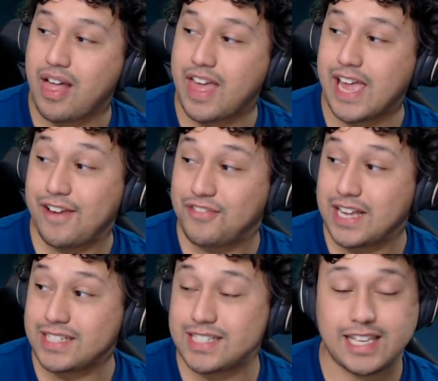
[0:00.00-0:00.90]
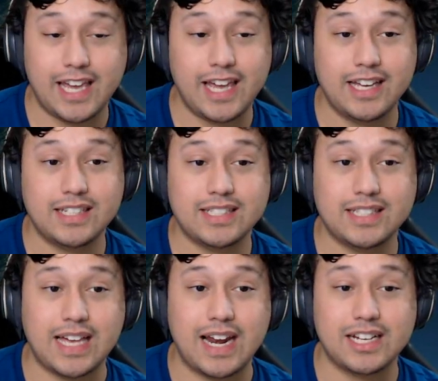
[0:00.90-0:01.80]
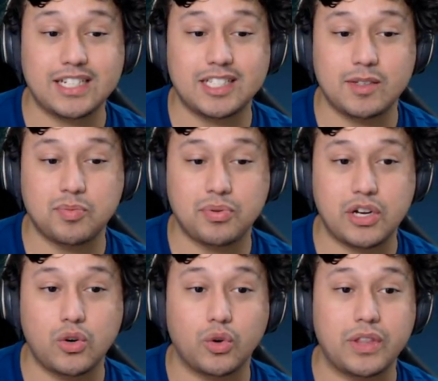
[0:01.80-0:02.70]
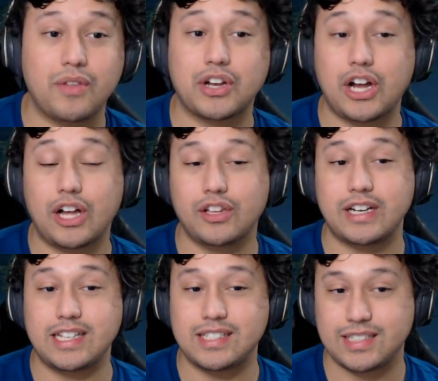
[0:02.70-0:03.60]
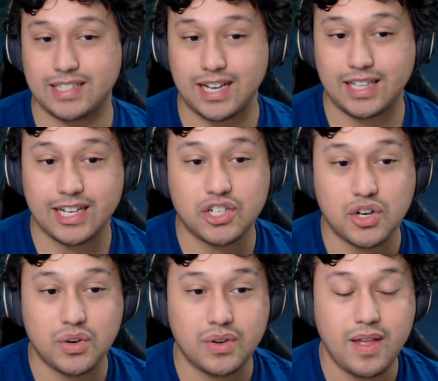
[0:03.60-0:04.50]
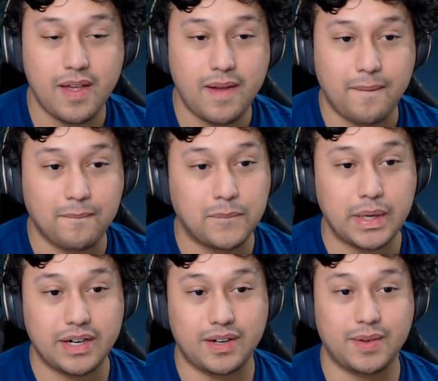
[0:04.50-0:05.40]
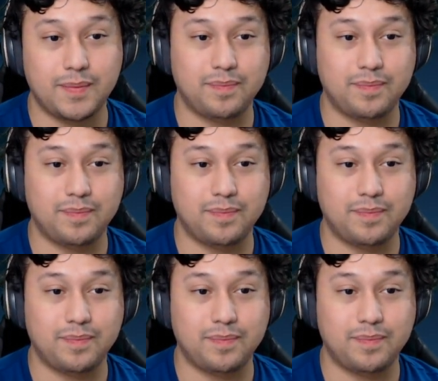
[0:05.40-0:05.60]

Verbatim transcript: If that's the case, that actually seems pretty cool. Now, the color isn't electro, but I don't